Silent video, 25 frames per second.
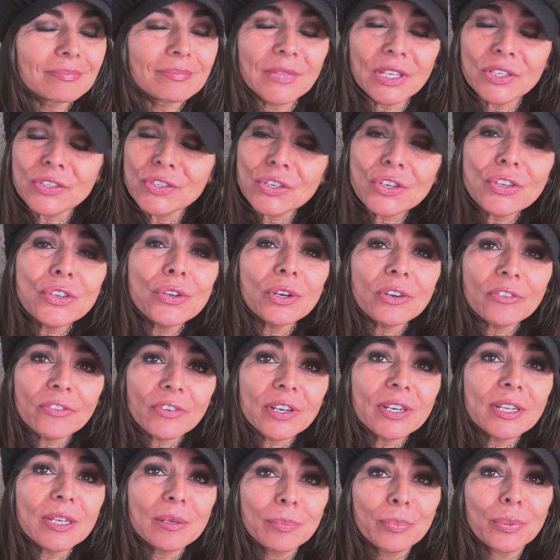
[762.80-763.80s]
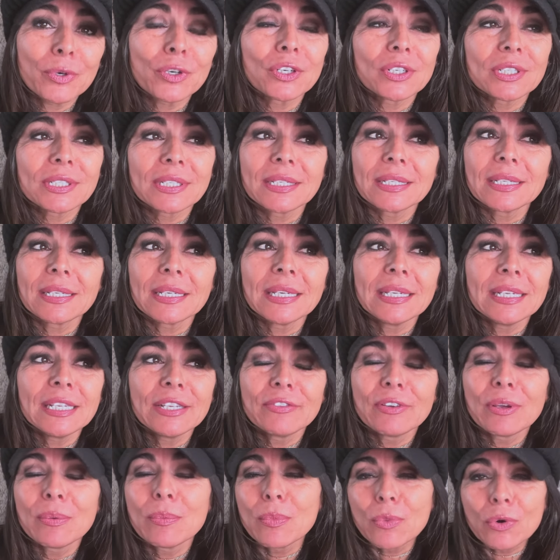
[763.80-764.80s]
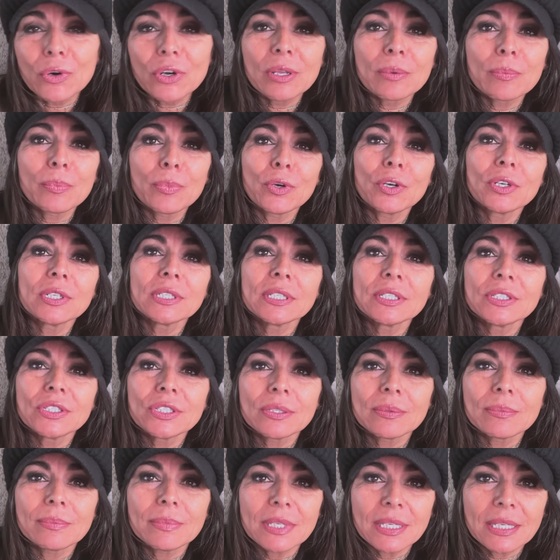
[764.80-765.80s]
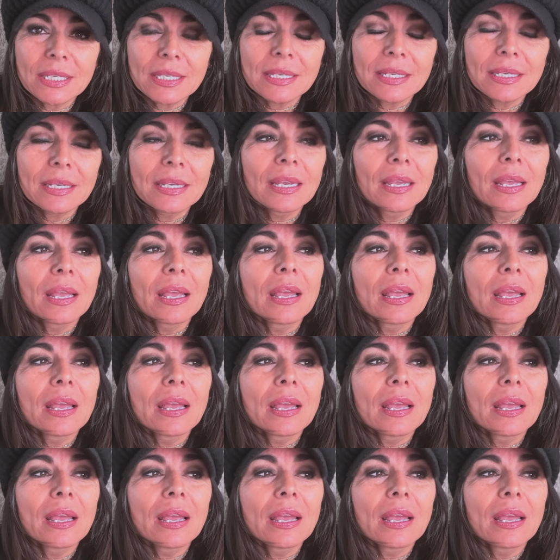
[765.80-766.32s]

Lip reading: So you're very important, and even more important to me